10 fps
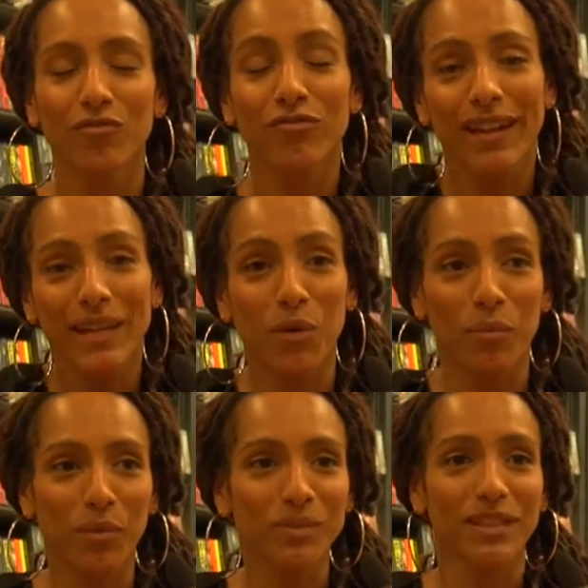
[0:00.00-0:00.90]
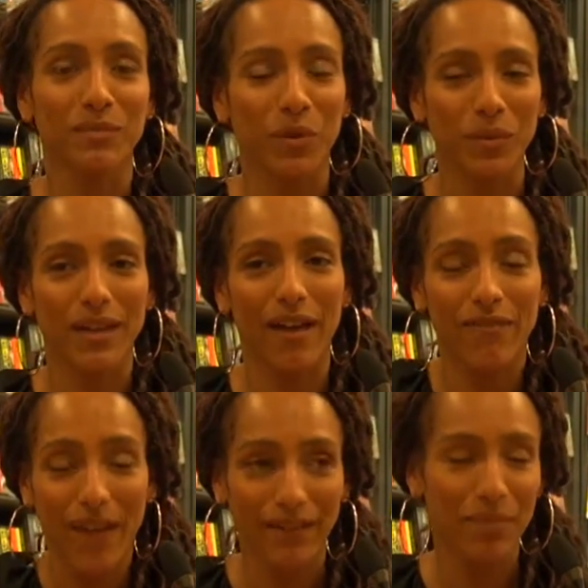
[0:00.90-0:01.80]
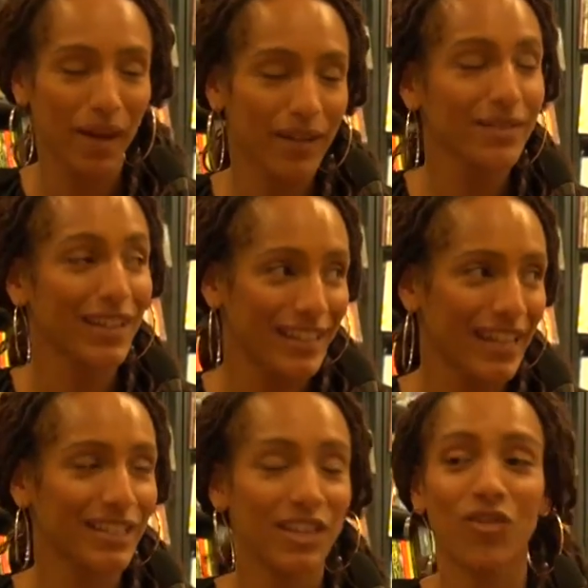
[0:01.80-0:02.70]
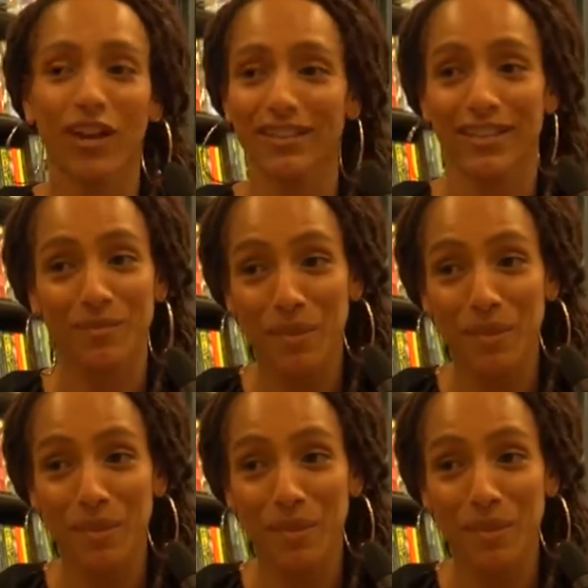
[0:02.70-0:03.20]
really what prompted this book was a very personal identity crisis.